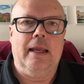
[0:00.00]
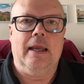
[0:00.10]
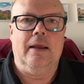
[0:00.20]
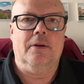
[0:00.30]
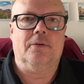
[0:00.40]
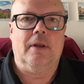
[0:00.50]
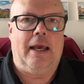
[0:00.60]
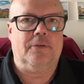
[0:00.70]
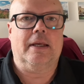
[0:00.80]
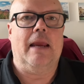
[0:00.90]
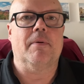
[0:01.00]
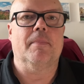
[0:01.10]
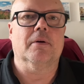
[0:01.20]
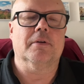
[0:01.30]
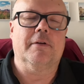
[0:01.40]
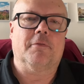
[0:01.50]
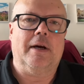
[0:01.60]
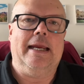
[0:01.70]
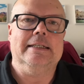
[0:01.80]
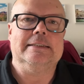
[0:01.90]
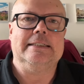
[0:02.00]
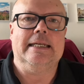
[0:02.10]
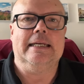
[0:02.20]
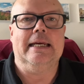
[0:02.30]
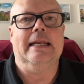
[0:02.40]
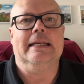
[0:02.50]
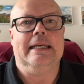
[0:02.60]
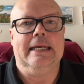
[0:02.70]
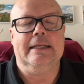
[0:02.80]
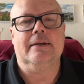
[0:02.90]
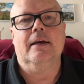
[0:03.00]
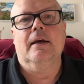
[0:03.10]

has a capability for AC and heat.